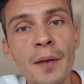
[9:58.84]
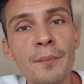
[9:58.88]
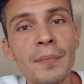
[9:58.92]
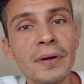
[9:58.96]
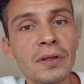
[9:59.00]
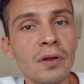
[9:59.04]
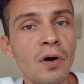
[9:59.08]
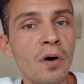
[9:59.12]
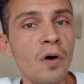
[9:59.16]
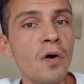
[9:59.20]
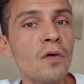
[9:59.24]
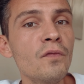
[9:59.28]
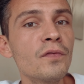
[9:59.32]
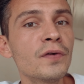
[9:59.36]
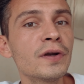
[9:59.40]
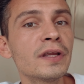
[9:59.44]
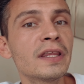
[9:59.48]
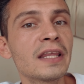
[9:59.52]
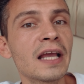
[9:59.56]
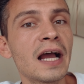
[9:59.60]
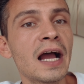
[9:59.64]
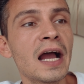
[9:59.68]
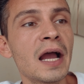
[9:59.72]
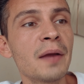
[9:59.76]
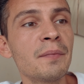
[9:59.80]
but over
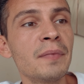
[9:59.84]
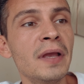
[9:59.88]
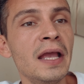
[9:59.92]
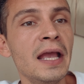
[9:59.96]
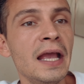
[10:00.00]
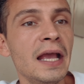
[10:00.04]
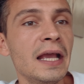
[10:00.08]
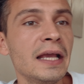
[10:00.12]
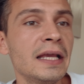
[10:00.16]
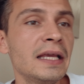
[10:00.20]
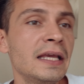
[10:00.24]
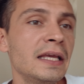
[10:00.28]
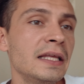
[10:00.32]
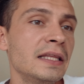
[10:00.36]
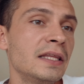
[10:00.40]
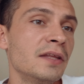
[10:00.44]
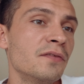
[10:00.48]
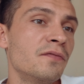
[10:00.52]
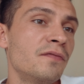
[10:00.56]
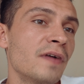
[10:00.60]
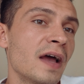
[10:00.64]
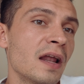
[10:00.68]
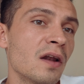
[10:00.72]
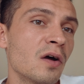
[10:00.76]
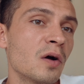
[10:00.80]
time he
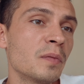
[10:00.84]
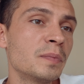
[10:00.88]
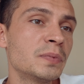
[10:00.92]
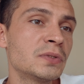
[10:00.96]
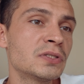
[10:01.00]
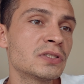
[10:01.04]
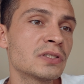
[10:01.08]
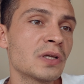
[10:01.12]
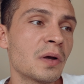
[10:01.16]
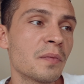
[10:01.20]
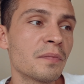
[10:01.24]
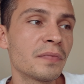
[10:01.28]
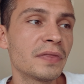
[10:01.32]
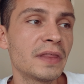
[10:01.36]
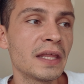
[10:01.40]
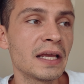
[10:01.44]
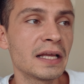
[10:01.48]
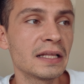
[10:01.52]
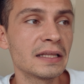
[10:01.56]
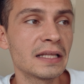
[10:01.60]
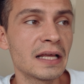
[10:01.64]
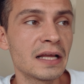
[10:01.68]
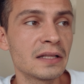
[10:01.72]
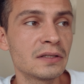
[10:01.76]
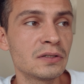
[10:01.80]
developed
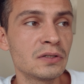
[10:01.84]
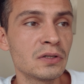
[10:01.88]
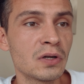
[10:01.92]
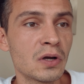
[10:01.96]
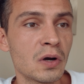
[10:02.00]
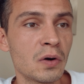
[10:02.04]
something that you